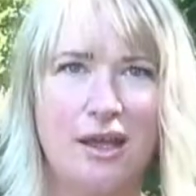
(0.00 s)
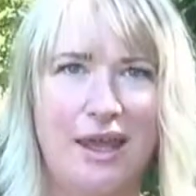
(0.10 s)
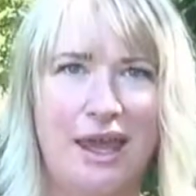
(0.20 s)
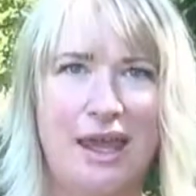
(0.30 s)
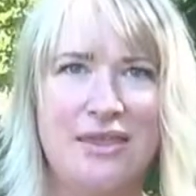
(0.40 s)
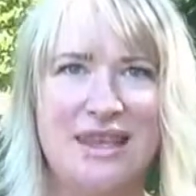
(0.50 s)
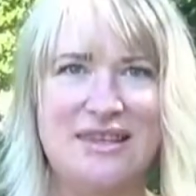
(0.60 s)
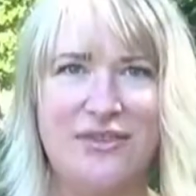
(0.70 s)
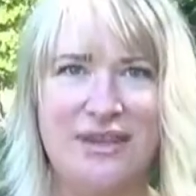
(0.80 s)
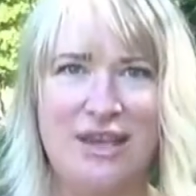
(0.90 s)
In
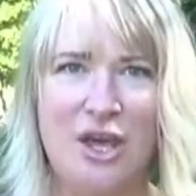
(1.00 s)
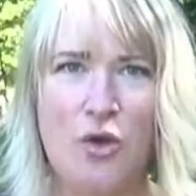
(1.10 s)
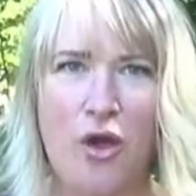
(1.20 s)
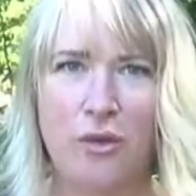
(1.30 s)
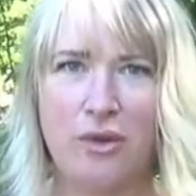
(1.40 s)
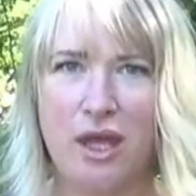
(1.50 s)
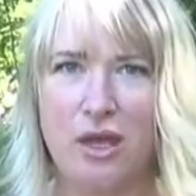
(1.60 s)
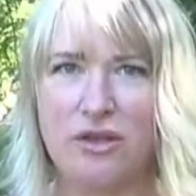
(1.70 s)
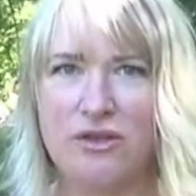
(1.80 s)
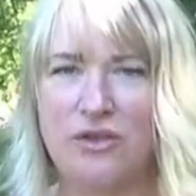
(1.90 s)
this video, I'm
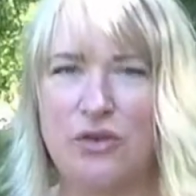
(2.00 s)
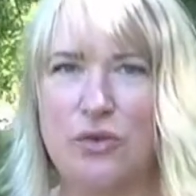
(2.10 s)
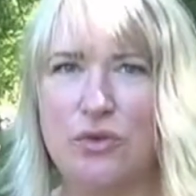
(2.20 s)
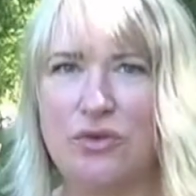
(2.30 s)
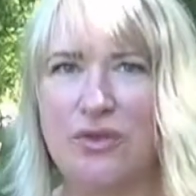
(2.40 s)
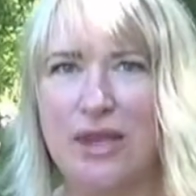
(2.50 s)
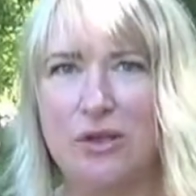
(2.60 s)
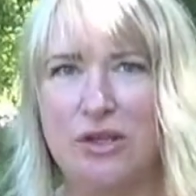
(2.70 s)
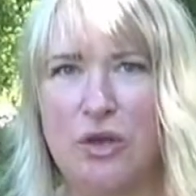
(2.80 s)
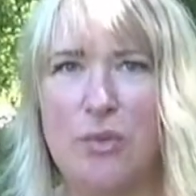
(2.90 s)
going to
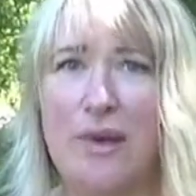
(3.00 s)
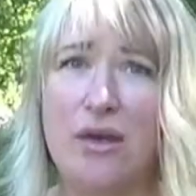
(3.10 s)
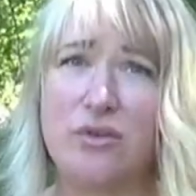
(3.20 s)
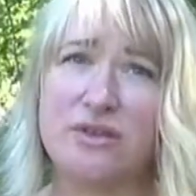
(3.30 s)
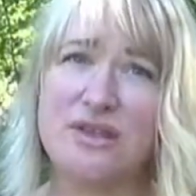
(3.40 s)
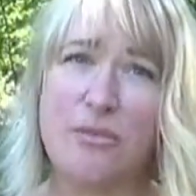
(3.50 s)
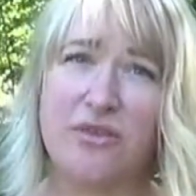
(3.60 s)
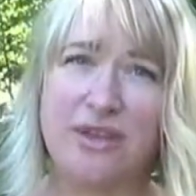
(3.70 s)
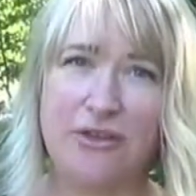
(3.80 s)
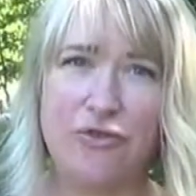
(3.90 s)
tell you about some of
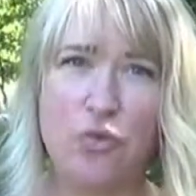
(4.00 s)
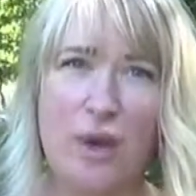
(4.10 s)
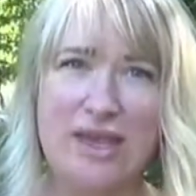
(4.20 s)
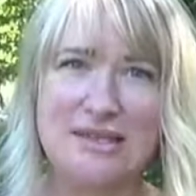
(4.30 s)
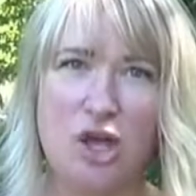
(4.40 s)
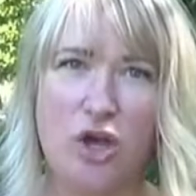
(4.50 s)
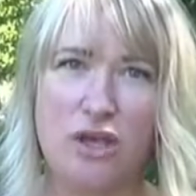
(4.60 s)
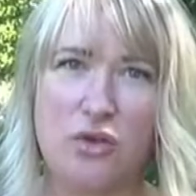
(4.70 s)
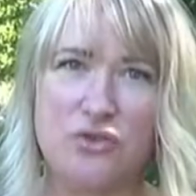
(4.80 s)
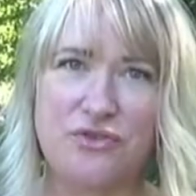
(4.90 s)
the different ways that I
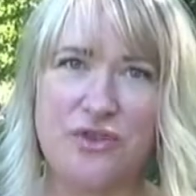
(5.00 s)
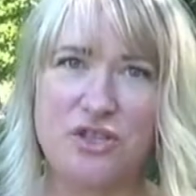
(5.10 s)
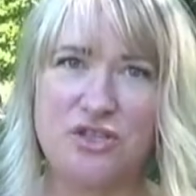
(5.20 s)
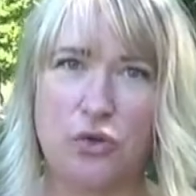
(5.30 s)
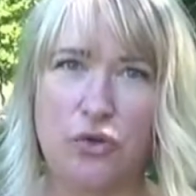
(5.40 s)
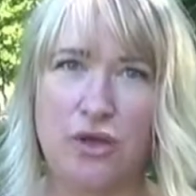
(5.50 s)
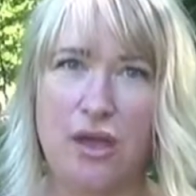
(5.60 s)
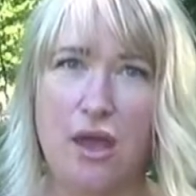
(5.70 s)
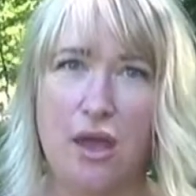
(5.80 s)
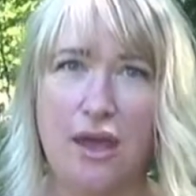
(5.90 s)
use reverse luring
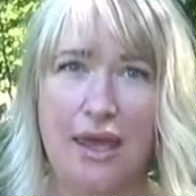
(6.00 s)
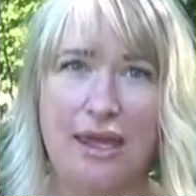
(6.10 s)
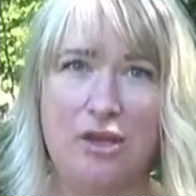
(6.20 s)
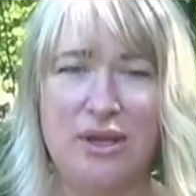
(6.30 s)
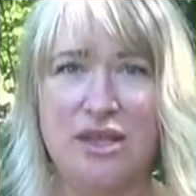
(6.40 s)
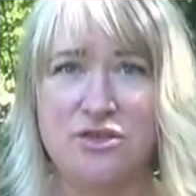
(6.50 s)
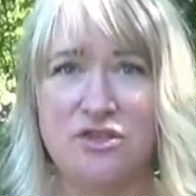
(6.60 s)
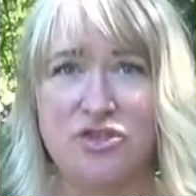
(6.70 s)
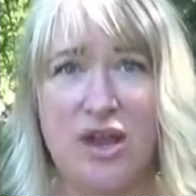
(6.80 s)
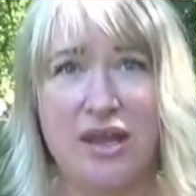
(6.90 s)
in obedience
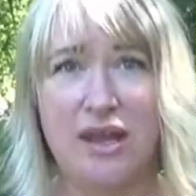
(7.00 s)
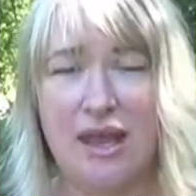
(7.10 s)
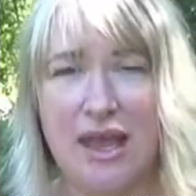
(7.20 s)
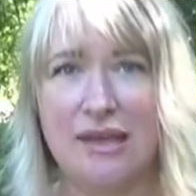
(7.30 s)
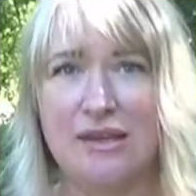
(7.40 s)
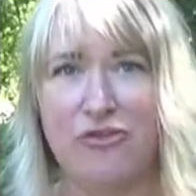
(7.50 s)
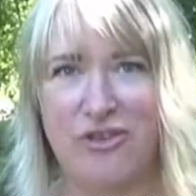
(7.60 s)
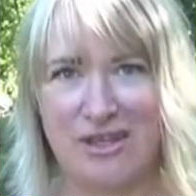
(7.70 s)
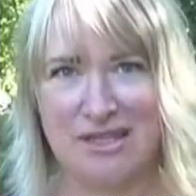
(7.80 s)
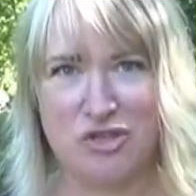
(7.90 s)
training and in
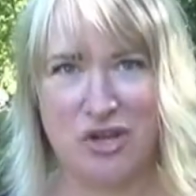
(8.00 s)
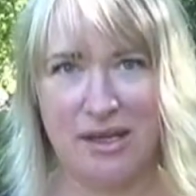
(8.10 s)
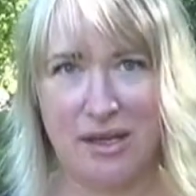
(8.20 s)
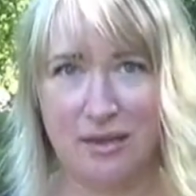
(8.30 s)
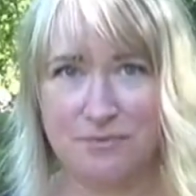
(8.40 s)
fitness training.